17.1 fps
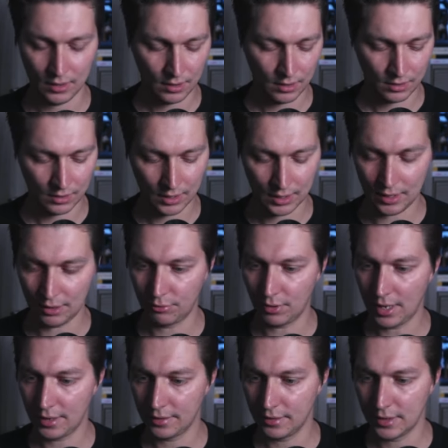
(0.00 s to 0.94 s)
and I
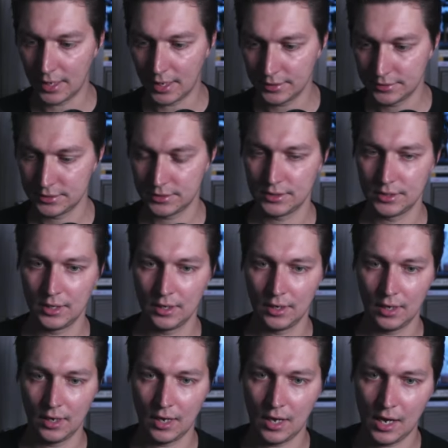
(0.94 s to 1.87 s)
run that,
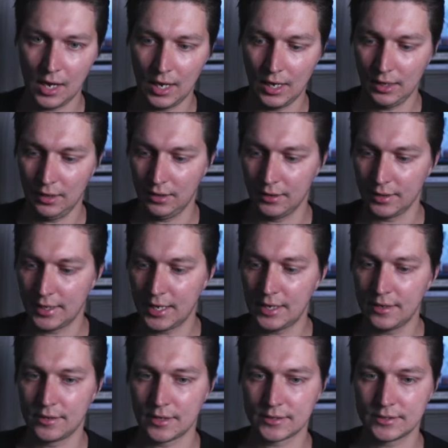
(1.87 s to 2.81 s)
I'll get
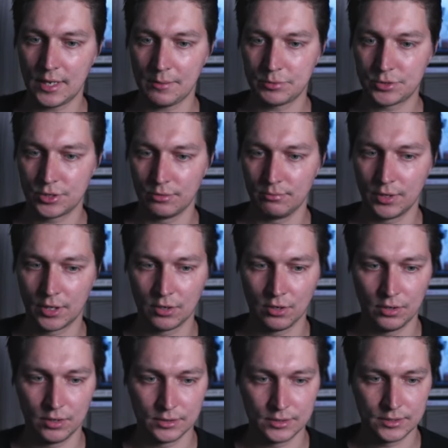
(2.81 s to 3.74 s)
an exception
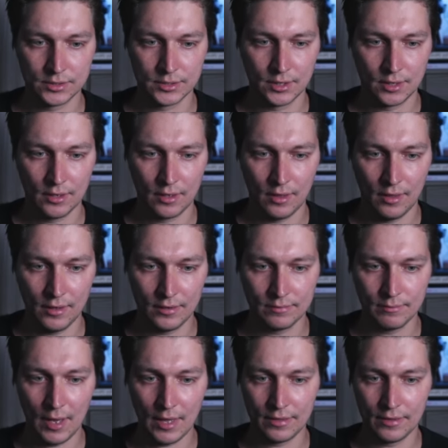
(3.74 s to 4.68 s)
because this
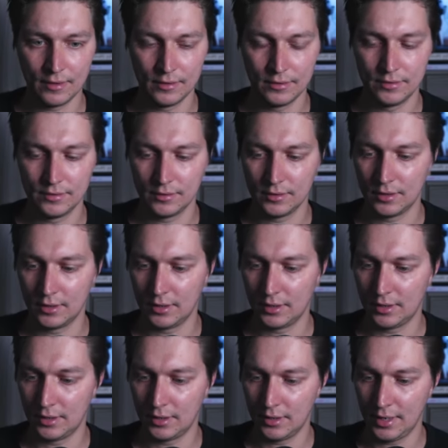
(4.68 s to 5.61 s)
method
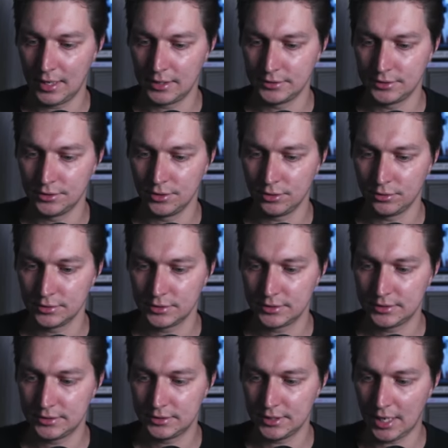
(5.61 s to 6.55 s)
has no
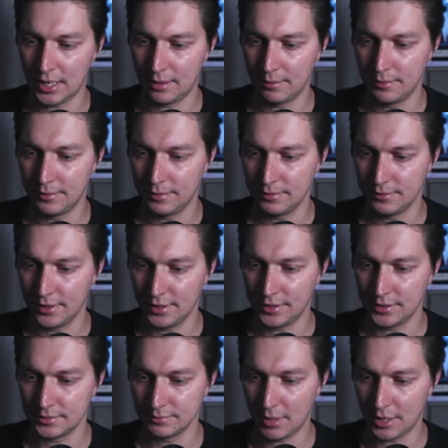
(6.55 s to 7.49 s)
stub that
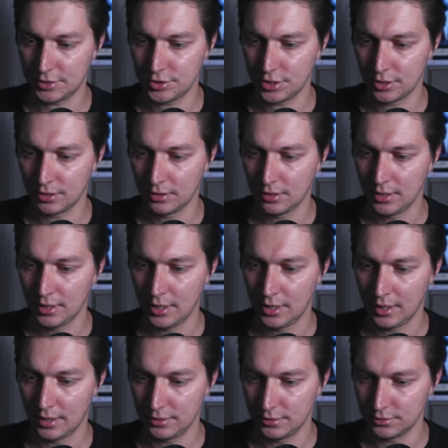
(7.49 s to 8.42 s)
is matching.
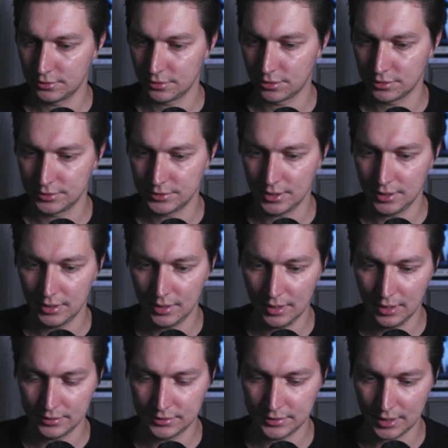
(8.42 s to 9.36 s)
And you can see here
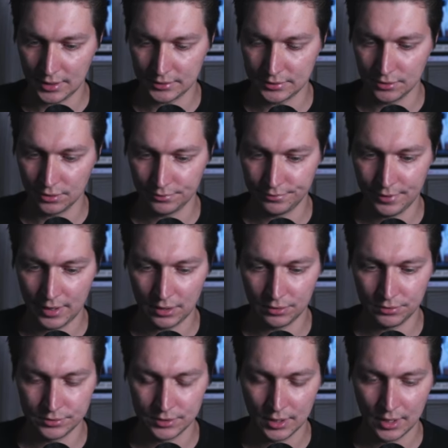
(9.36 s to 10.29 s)
it says not
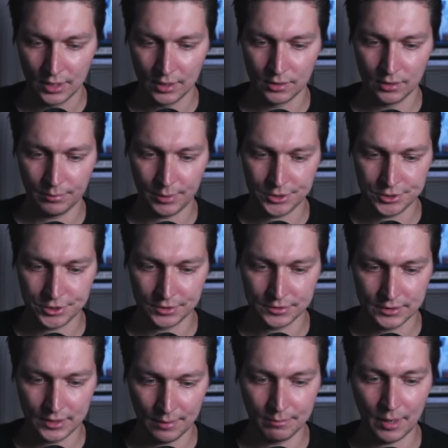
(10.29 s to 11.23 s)
found, no matching
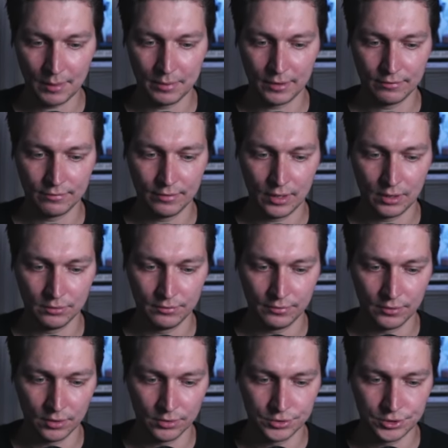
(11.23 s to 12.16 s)
stub mapping found
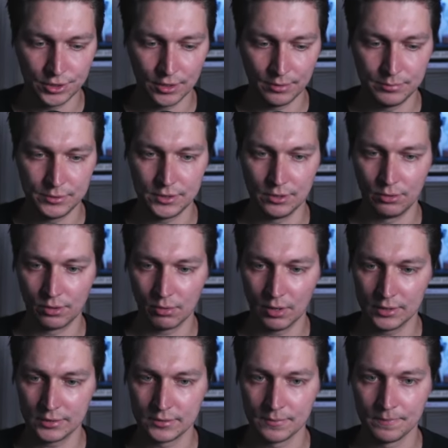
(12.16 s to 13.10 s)
for gRPC
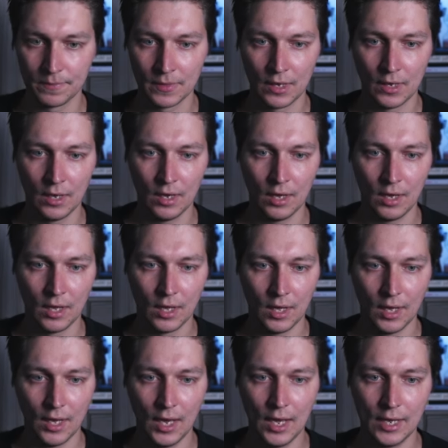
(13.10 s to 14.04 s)
request.
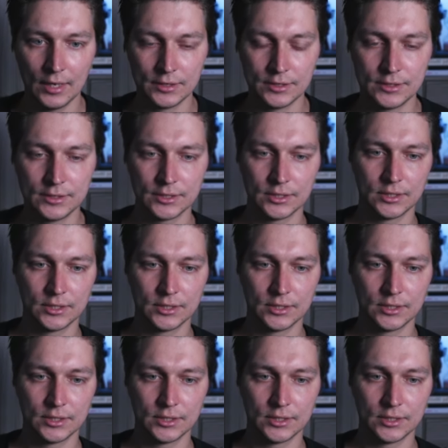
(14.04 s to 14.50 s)
And